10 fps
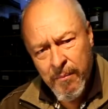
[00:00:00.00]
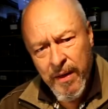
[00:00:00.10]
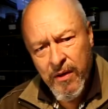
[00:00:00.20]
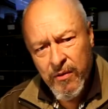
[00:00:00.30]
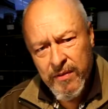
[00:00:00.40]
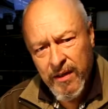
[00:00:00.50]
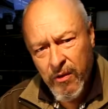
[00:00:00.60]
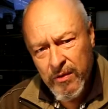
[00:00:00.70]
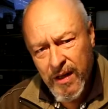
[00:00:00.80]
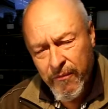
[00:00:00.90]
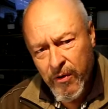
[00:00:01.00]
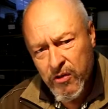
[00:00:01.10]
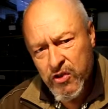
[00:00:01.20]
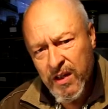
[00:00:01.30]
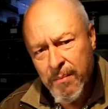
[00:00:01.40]
because they don't have
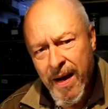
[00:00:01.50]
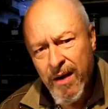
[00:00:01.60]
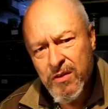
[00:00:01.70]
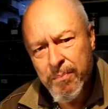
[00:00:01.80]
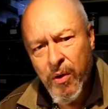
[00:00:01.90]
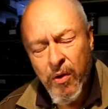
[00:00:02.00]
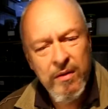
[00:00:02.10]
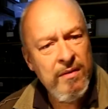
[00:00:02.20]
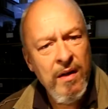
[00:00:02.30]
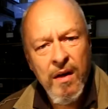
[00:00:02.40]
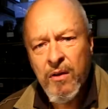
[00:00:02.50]
functioning mouth parts